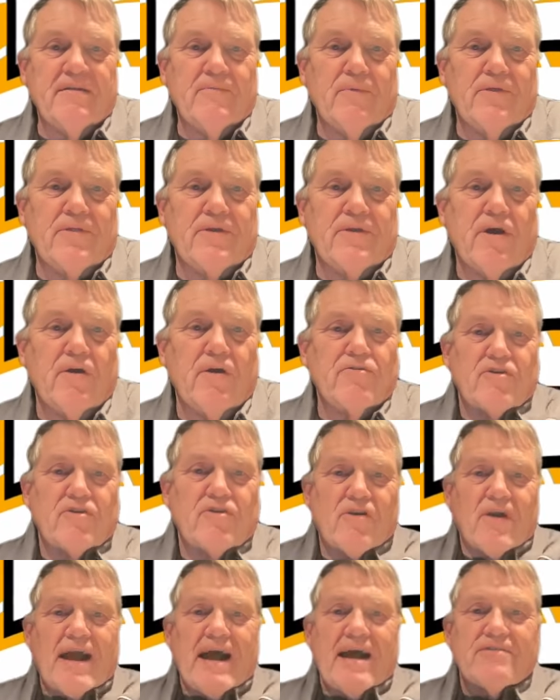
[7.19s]
with Coach
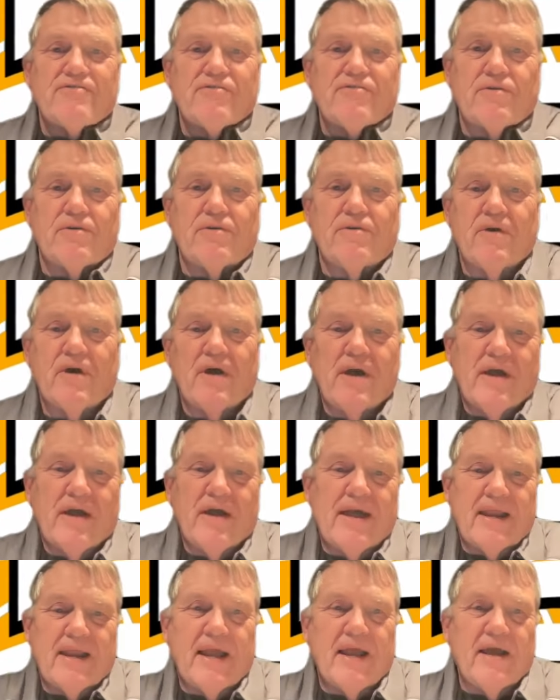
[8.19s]
Grassel,
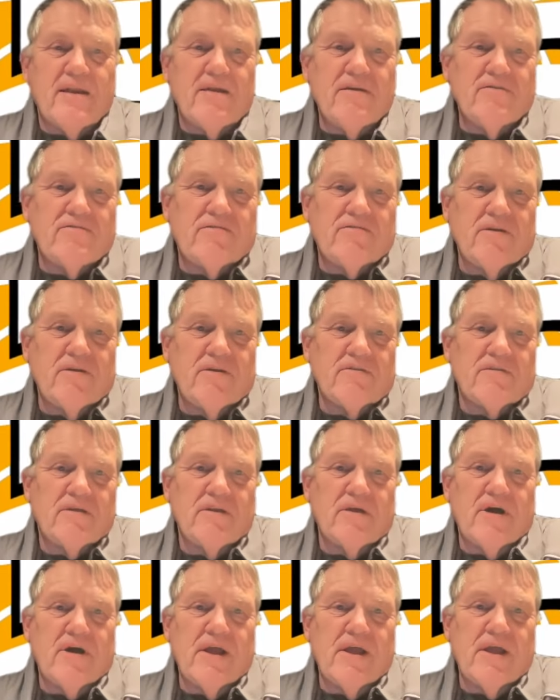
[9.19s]
and Andy's here
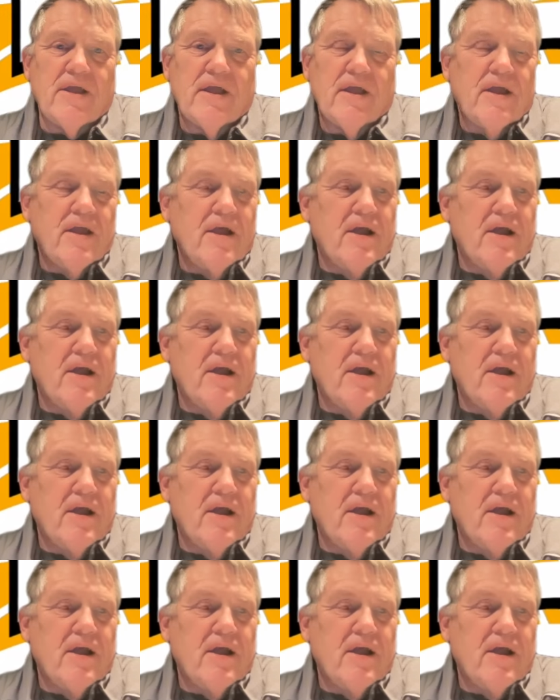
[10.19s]
tonight.